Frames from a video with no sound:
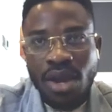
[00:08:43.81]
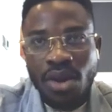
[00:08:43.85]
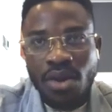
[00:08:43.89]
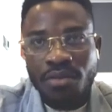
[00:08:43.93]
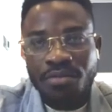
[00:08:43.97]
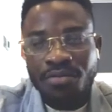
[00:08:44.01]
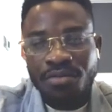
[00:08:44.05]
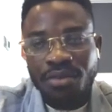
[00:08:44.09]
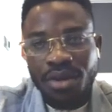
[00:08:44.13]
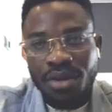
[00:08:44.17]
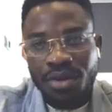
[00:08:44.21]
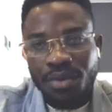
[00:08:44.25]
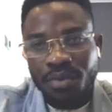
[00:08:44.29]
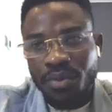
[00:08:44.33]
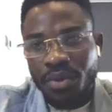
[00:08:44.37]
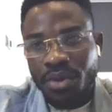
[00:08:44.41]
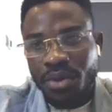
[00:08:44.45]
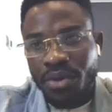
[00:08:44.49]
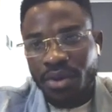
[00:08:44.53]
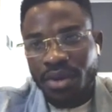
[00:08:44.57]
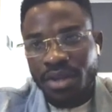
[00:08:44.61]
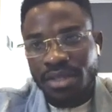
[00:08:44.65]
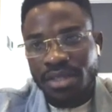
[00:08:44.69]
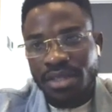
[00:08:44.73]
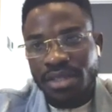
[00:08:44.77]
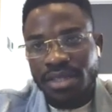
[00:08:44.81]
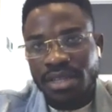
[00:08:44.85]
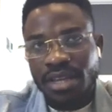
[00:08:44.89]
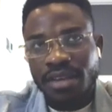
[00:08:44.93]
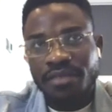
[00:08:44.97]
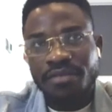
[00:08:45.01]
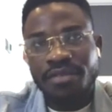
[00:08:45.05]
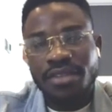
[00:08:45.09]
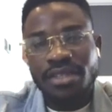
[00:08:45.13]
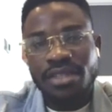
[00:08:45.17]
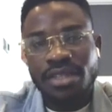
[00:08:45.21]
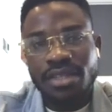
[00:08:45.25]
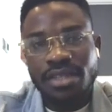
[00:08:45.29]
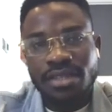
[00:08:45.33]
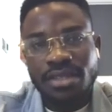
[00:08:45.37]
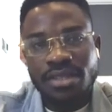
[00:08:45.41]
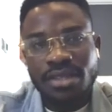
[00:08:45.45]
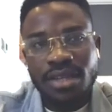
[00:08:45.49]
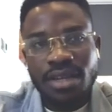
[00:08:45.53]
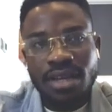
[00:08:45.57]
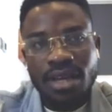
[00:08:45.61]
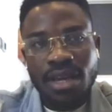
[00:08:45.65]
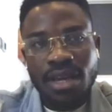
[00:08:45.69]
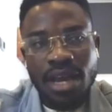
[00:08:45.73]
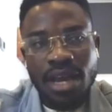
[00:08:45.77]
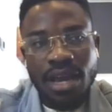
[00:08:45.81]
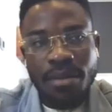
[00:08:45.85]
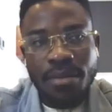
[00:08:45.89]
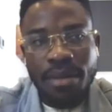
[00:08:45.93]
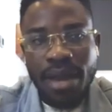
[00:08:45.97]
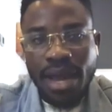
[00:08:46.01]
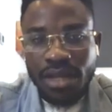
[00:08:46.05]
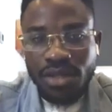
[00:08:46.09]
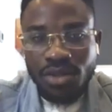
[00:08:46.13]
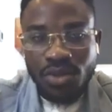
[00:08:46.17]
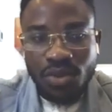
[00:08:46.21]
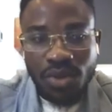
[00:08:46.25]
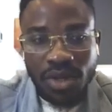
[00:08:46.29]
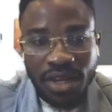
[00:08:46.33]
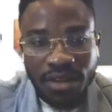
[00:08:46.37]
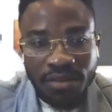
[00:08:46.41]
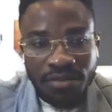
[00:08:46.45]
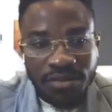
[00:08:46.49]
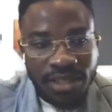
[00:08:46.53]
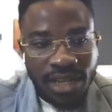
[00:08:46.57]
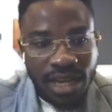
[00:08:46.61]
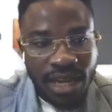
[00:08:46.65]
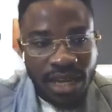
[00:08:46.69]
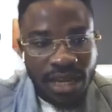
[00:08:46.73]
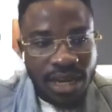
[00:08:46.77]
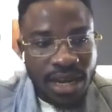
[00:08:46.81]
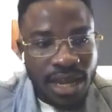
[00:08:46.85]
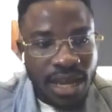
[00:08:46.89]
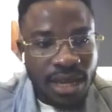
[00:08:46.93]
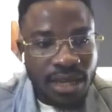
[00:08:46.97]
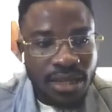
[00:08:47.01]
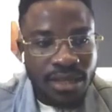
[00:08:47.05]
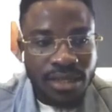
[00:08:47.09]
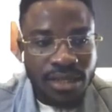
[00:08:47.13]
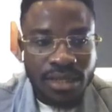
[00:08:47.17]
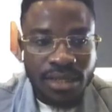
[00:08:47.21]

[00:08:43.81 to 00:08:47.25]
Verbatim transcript: offering cryptocurrency services had to leave China.